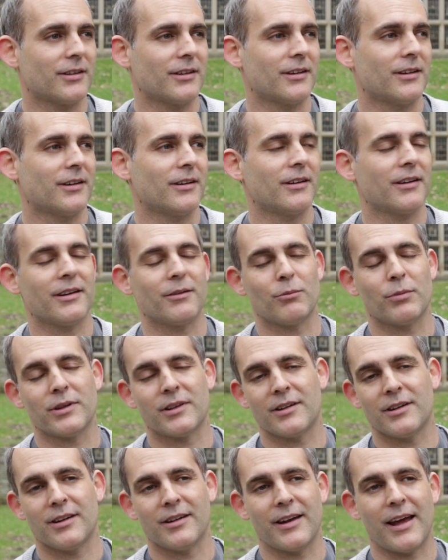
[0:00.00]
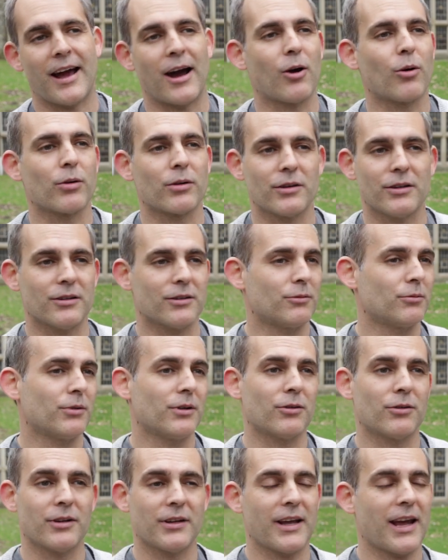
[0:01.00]
Uh, it, within an hour, you know,
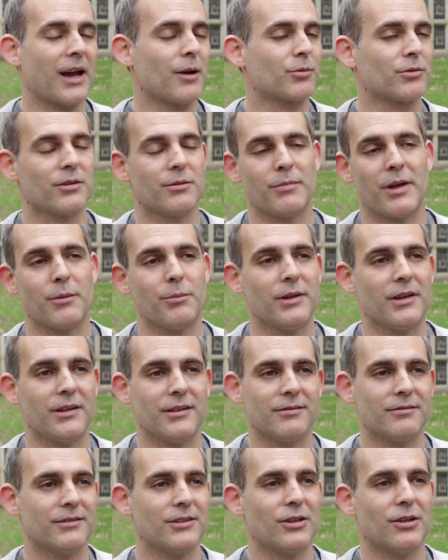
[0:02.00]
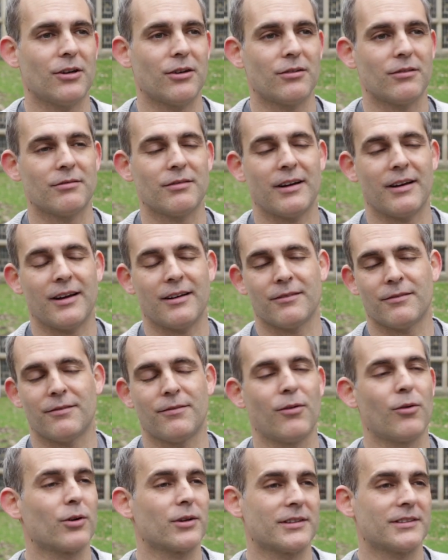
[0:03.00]
we're only capturing maybe you know
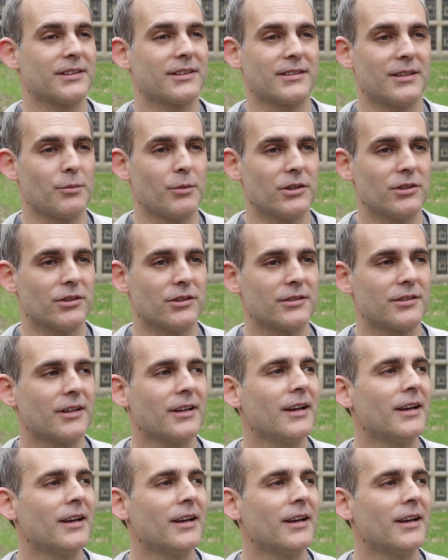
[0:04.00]
four to six images.